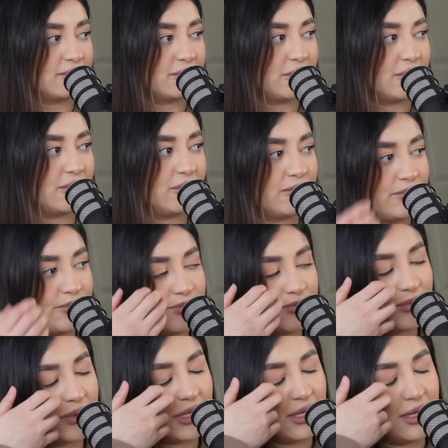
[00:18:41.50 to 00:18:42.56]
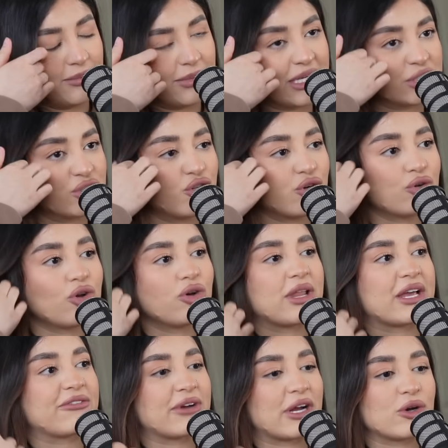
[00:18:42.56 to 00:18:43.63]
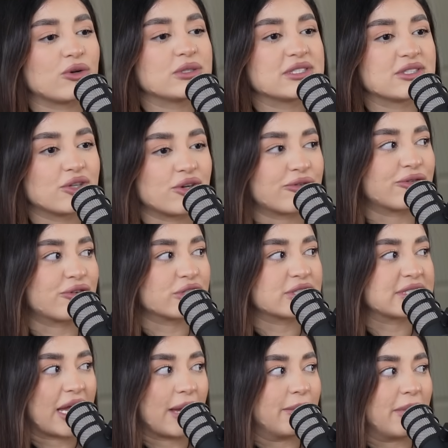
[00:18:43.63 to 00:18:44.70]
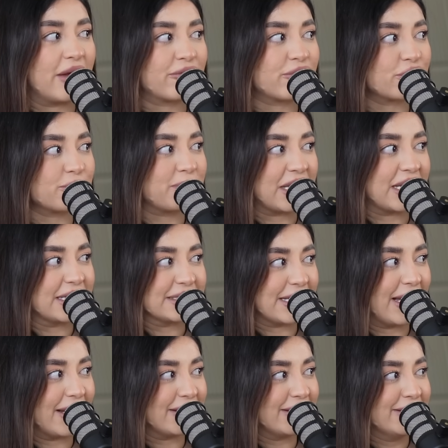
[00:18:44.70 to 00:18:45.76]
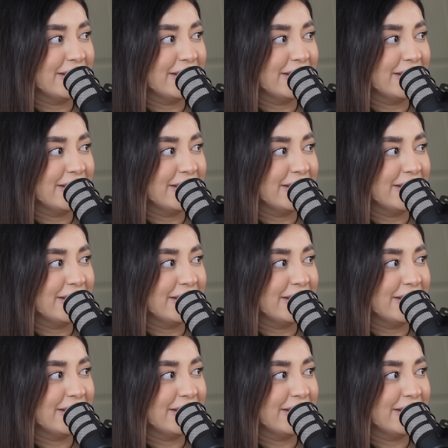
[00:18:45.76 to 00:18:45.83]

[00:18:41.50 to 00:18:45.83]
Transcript: You know? Yeah. Because you don't know, like Franco is your first time ever being a dad.